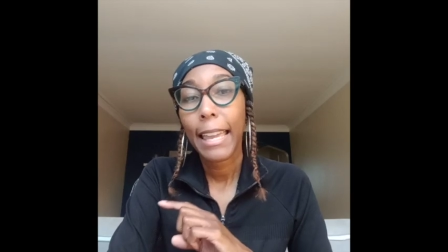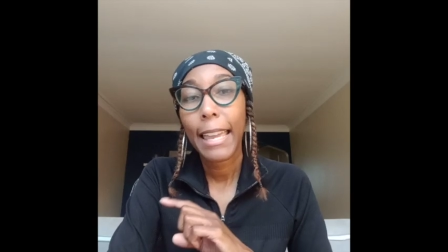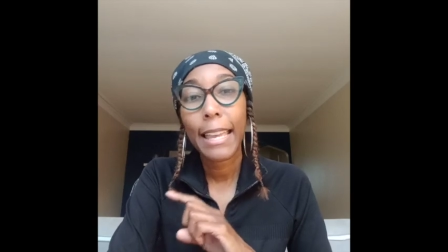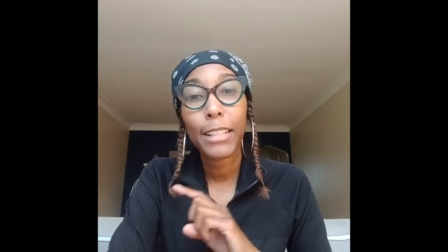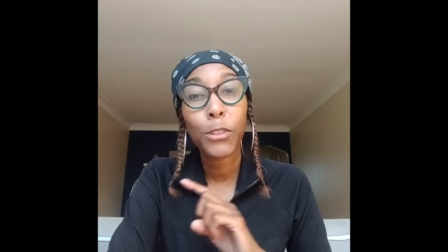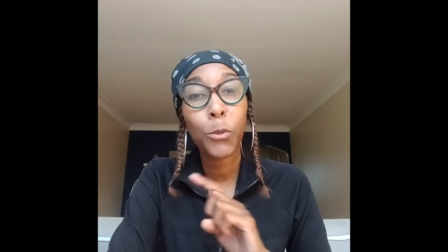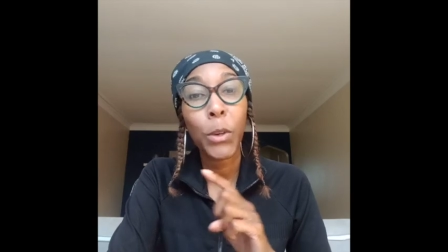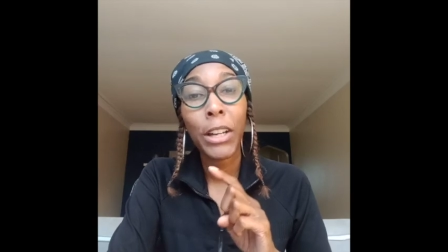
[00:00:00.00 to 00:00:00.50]

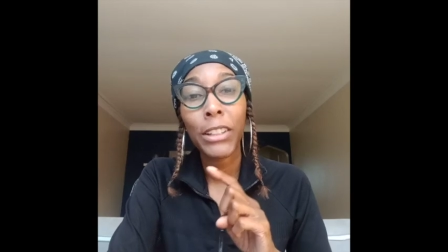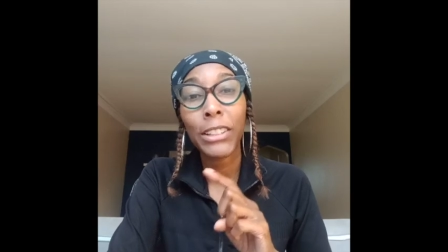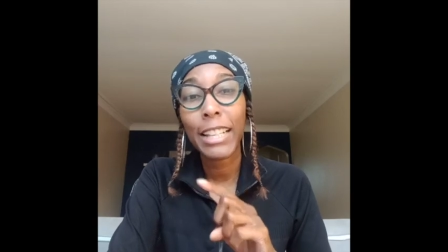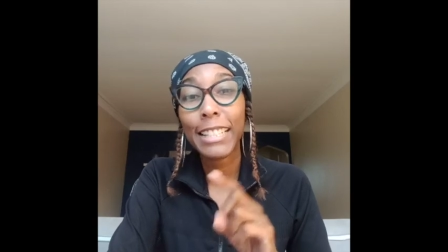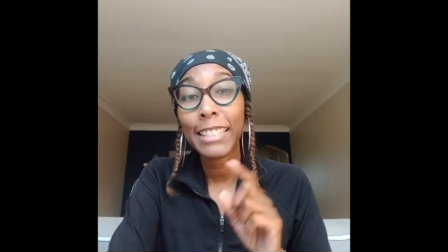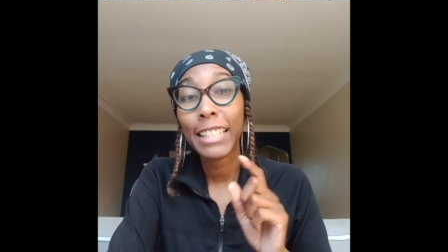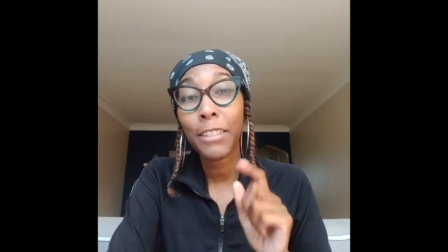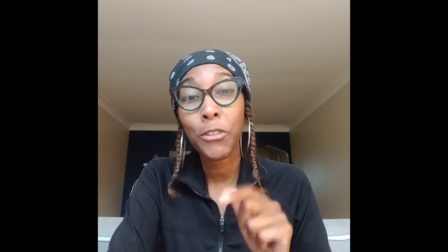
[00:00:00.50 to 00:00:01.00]
as well
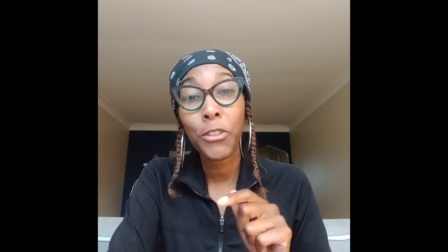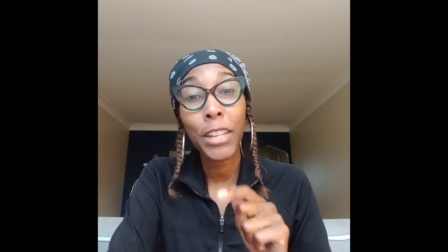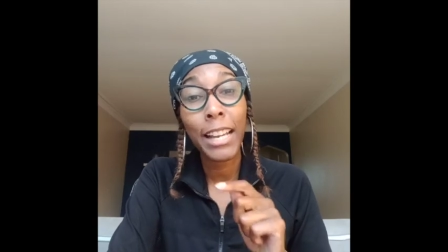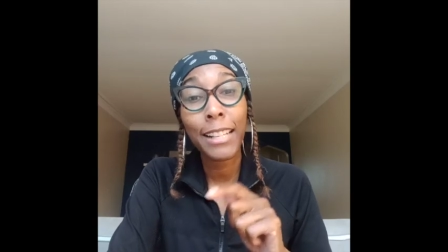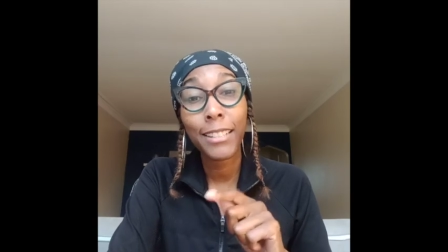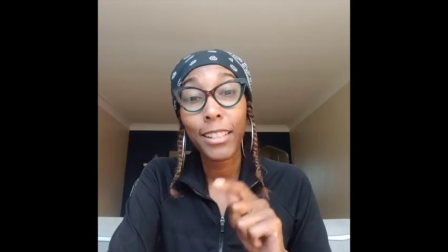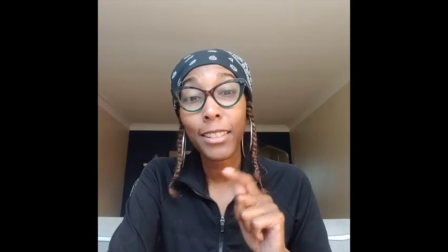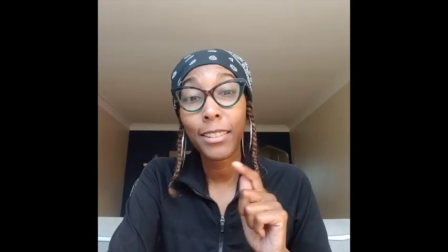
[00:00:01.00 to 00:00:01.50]
as give you
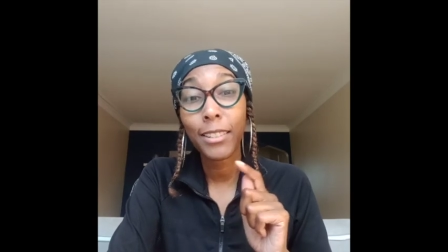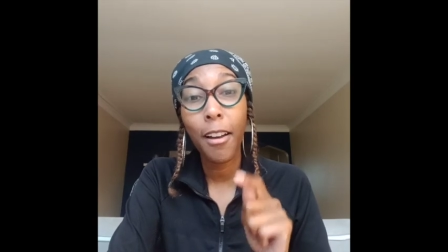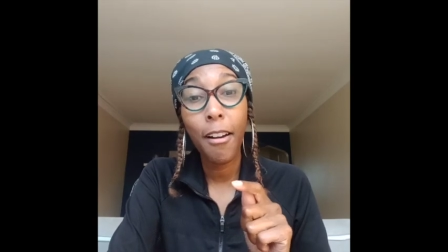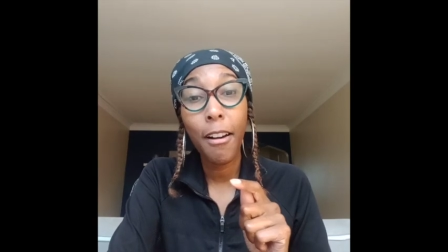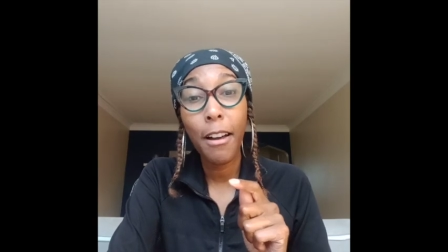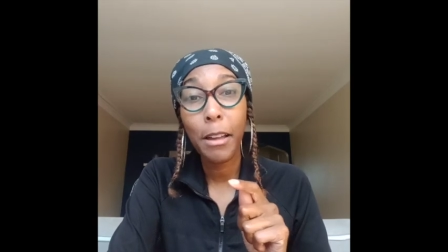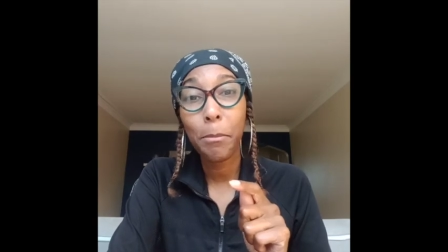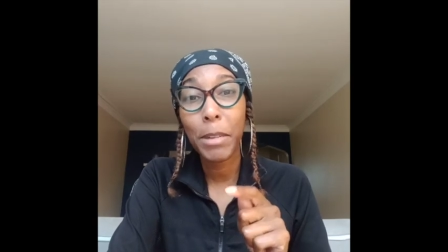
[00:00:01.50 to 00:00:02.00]
guys a
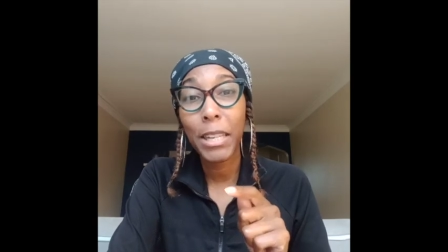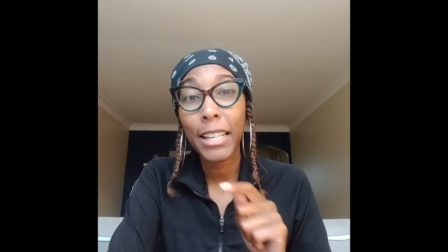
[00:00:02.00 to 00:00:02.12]
song.